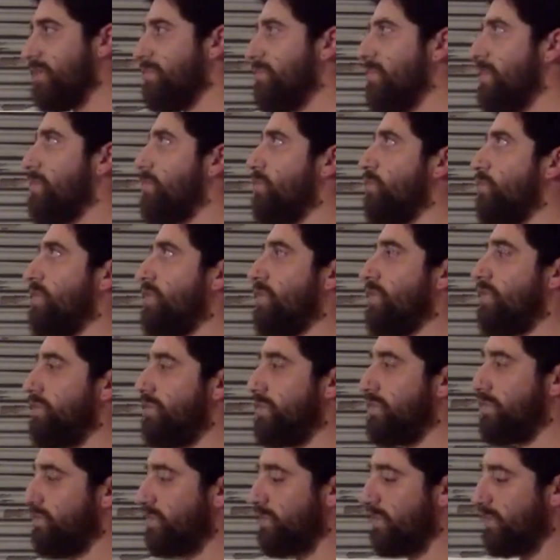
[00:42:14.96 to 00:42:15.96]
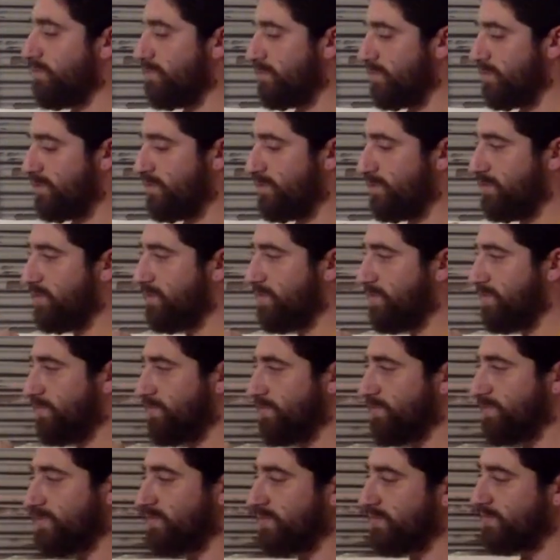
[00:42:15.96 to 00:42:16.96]
Maybe you want to hold this one up?
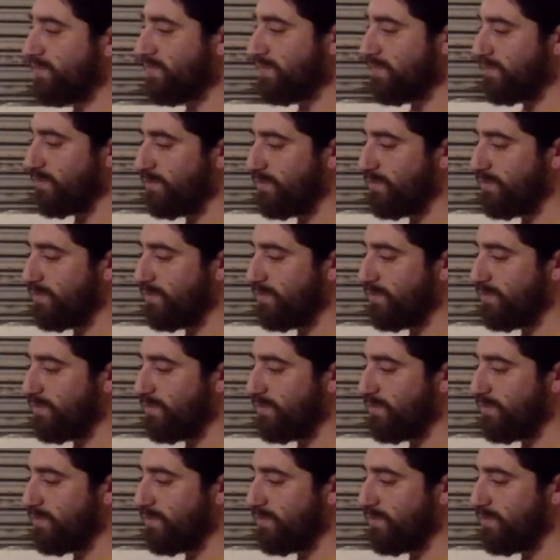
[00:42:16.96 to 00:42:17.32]
Yeah.